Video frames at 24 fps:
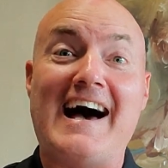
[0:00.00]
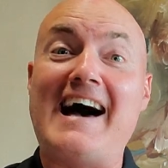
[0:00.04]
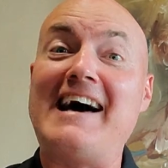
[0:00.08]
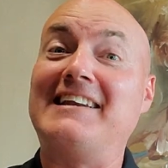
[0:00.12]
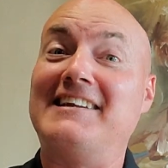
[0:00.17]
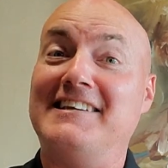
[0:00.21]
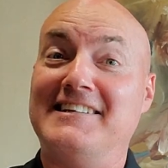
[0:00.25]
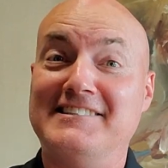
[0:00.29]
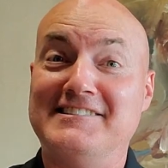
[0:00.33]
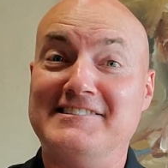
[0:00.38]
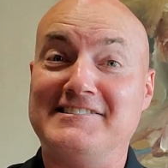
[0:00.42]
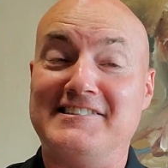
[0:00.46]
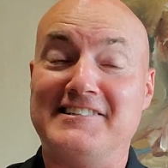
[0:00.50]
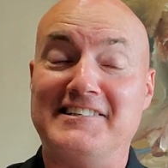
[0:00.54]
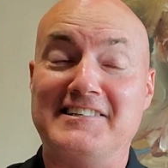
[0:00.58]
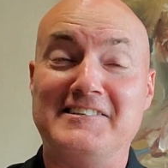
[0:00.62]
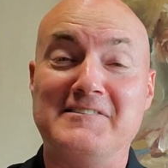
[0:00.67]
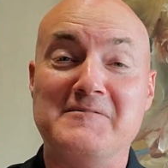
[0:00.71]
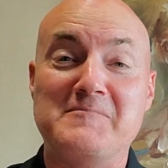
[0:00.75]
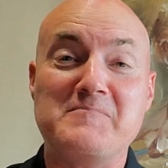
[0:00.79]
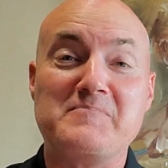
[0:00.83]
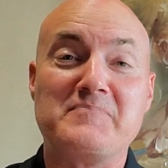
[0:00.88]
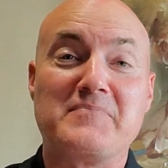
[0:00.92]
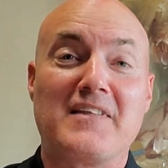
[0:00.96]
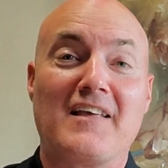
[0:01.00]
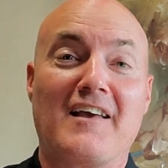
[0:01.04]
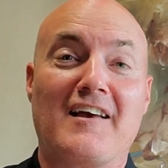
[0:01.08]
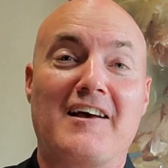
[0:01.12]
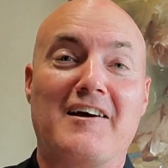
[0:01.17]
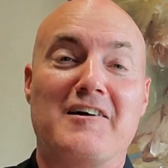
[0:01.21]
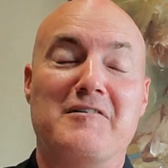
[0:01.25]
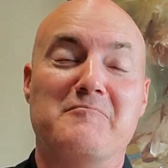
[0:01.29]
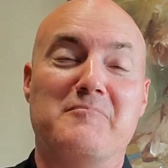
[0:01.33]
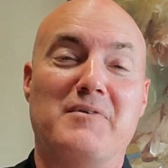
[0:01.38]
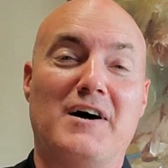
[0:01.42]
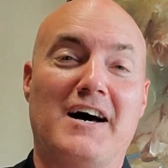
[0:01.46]
didn't see.
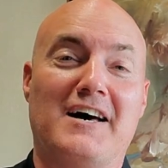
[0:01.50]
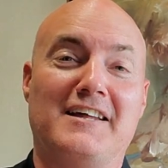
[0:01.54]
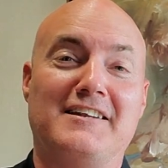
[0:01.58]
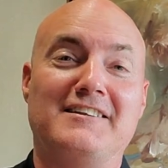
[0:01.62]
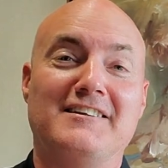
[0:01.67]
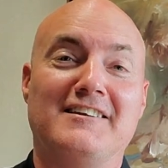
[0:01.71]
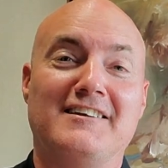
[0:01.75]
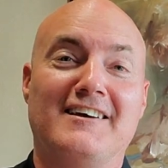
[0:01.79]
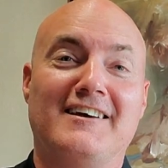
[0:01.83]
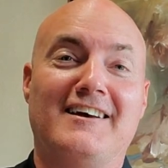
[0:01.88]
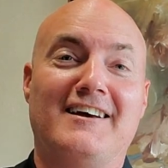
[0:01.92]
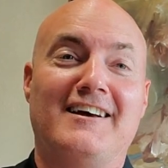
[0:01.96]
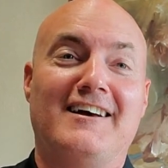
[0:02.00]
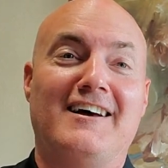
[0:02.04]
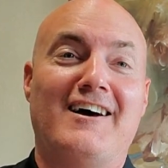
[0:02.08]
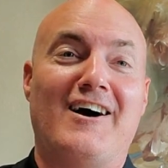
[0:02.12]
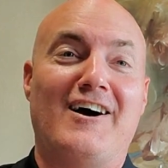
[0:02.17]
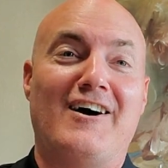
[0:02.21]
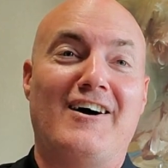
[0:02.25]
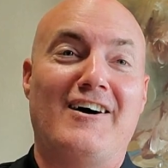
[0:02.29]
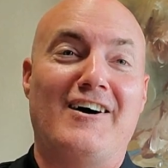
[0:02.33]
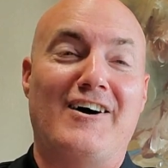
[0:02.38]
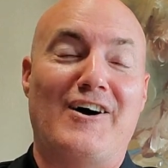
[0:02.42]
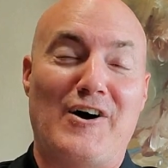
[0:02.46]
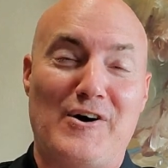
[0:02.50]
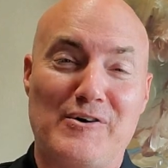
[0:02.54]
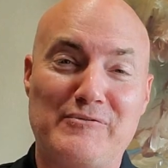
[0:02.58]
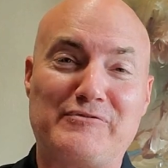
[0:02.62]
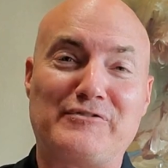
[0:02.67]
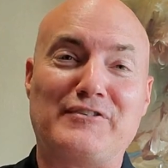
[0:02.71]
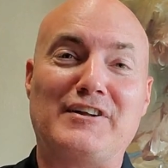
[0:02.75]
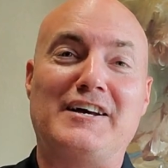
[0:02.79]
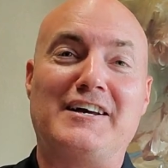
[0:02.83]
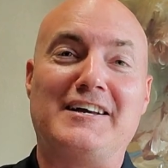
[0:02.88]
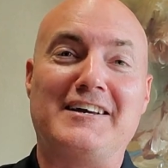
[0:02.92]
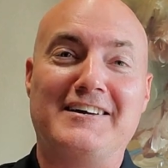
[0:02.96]
But
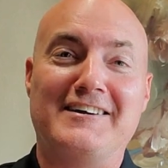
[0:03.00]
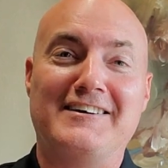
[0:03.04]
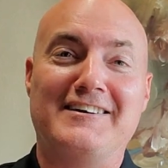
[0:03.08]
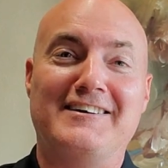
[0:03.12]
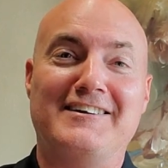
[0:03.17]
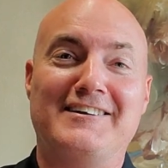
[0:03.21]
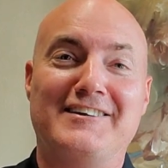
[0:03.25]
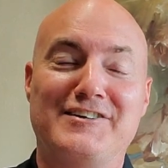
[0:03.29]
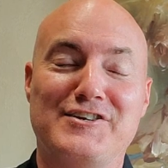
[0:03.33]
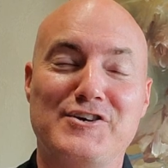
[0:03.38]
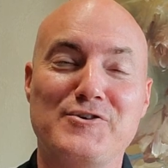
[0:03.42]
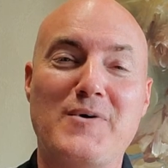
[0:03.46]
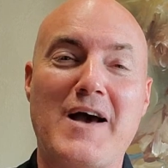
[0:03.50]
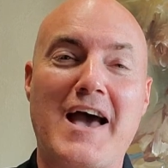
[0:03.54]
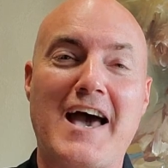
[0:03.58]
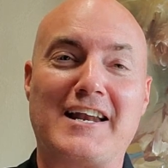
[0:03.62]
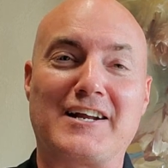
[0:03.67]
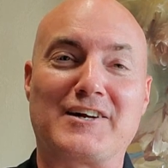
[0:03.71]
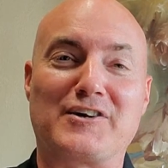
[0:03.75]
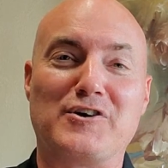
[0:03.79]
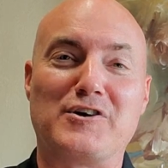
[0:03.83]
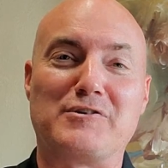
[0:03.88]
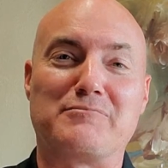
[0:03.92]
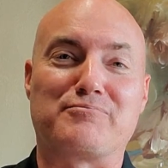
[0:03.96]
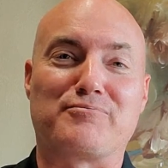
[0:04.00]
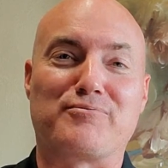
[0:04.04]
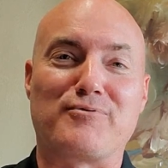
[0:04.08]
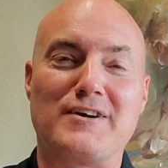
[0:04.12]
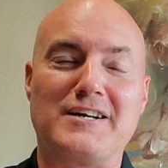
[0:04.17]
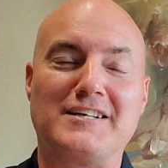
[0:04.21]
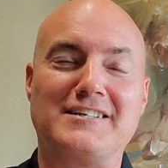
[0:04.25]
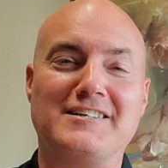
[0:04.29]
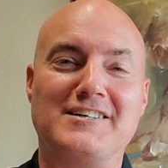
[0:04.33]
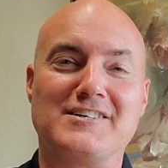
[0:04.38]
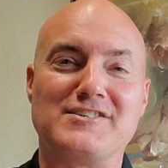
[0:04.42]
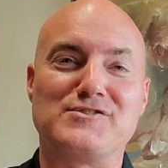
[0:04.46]
hopefully you had a good
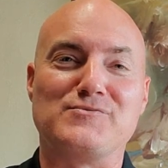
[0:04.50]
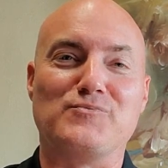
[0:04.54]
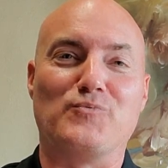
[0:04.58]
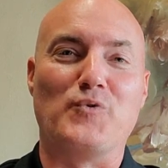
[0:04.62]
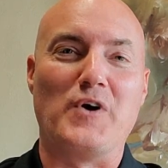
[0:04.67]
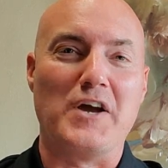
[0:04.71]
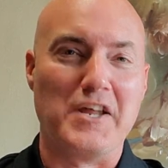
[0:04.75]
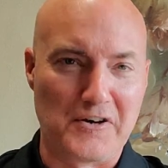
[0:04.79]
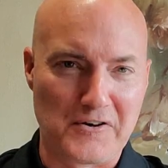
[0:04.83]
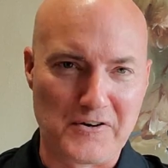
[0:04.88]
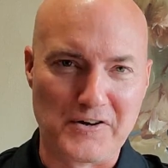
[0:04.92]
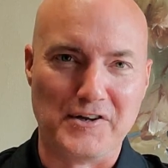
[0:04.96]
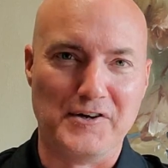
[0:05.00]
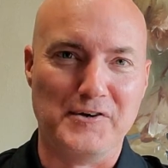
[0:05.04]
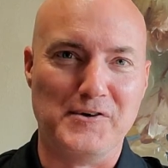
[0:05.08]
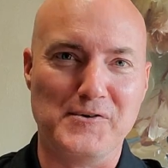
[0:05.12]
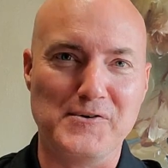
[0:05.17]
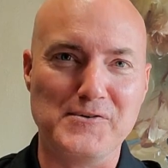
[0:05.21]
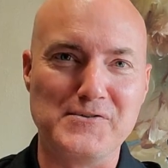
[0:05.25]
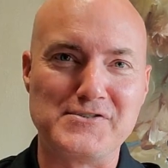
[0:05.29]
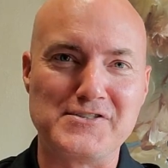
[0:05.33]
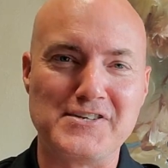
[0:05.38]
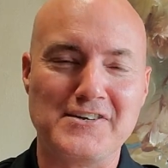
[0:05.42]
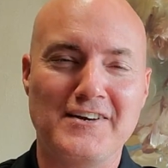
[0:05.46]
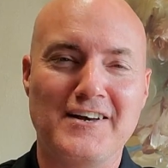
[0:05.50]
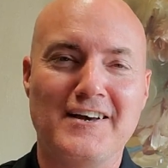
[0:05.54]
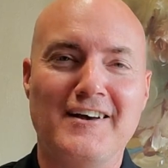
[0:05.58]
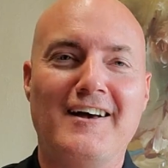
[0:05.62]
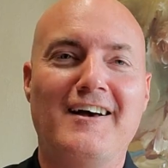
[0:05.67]
Preakness, win or lose.